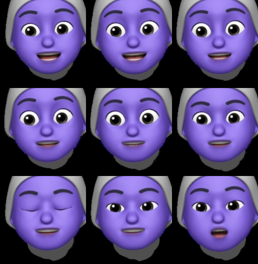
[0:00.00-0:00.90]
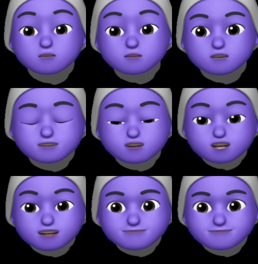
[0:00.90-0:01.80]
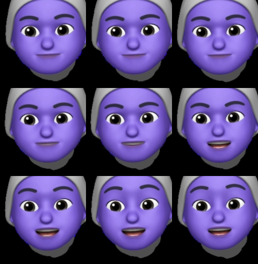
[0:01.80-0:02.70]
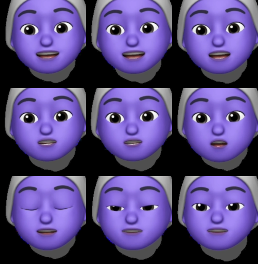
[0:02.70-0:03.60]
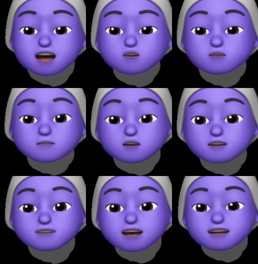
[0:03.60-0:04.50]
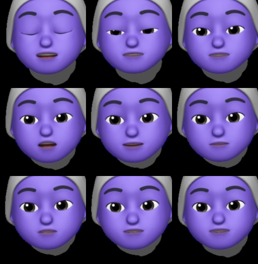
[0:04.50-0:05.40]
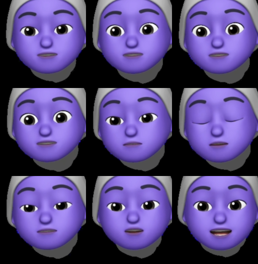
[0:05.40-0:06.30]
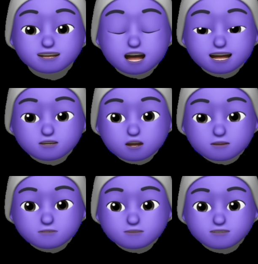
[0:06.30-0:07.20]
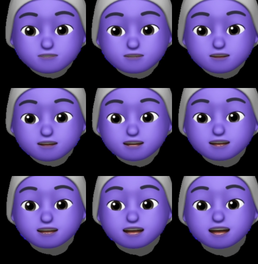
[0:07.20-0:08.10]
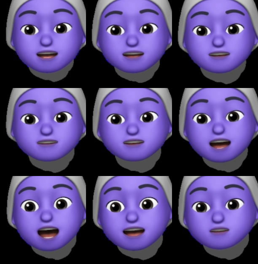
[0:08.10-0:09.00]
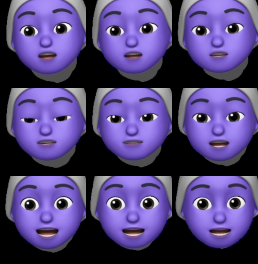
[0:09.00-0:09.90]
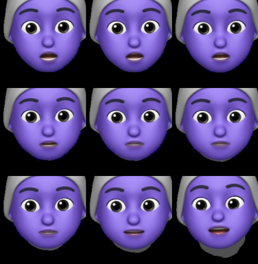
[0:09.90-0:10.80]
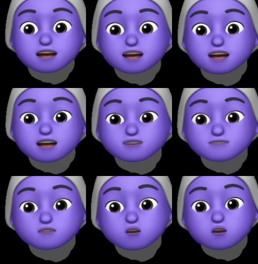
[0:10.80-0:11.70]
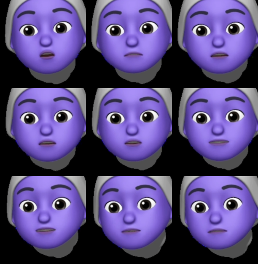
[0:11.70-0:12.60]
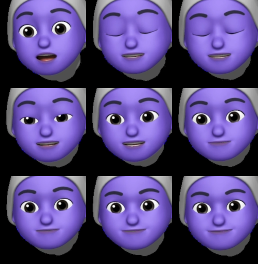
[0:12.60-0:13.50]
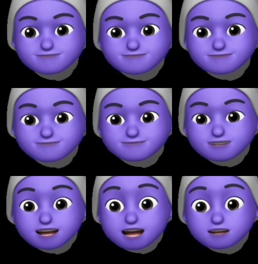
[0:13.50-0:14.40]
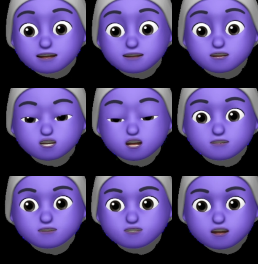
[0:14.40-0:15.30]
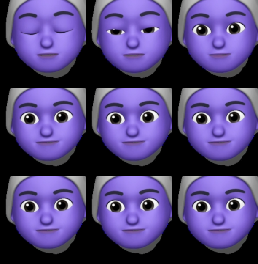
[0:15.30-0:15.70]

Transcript: Here's an example for you. It illustrates how abbreviating fragments can simplify diagrams. Here the aryl AR, is 4-methoxybenzene. That's a general tip.